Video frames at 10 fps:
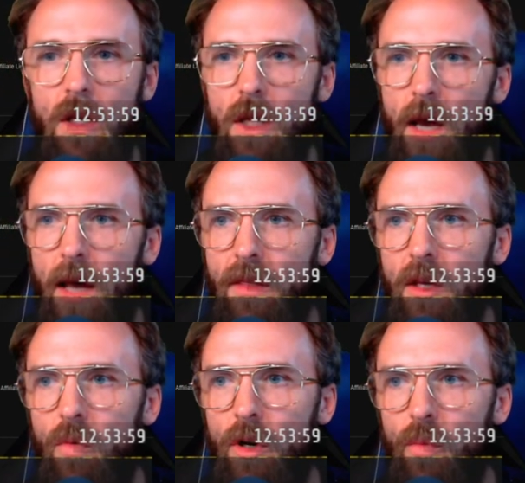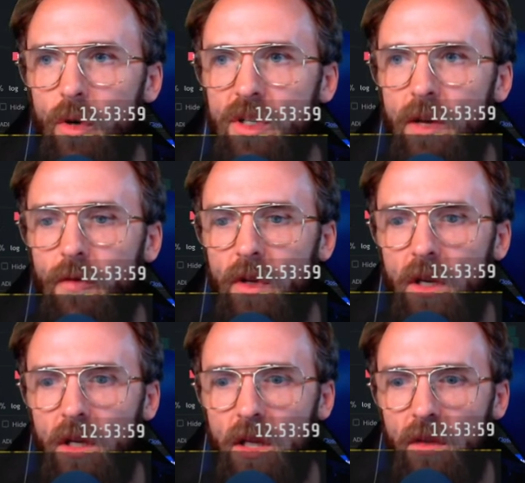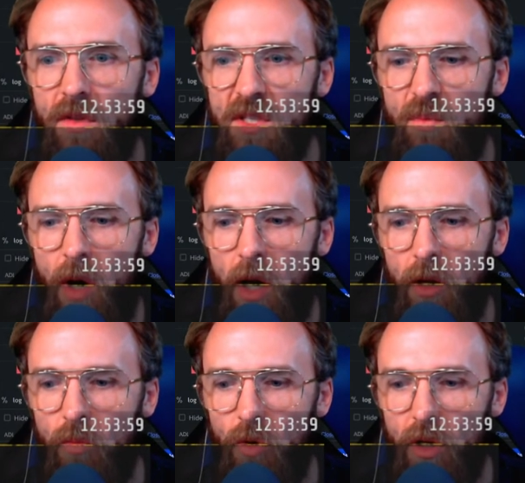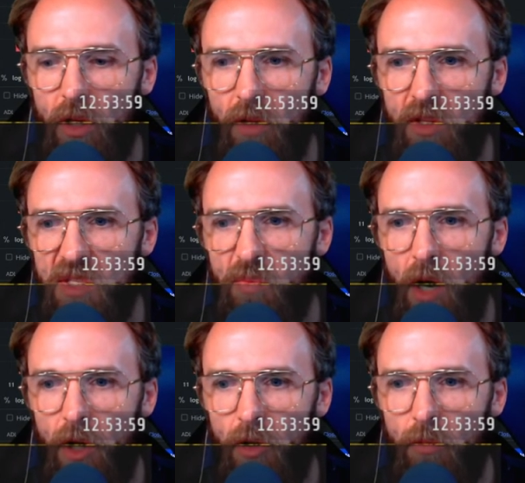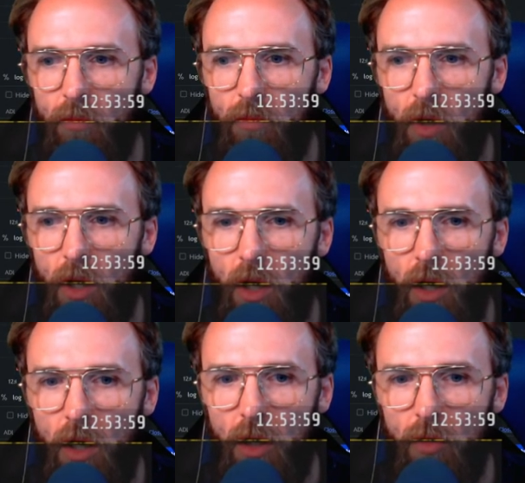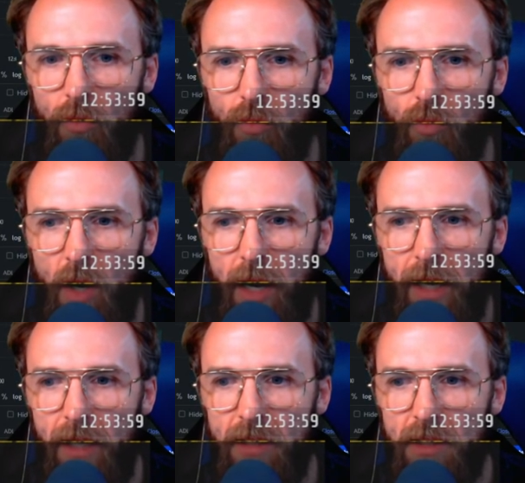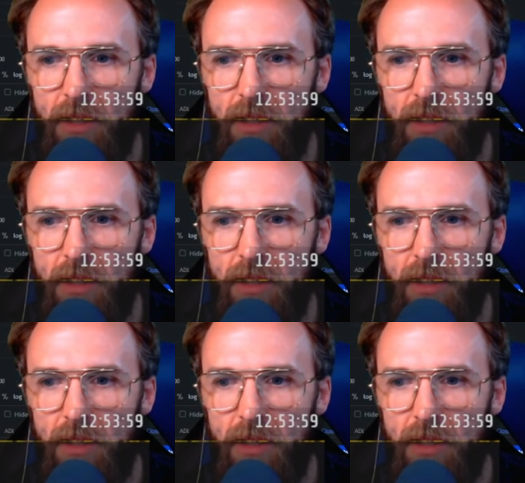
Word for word: Yeah, I think we're we're definitely going to get this bottom. We're going to get this bottom uh right.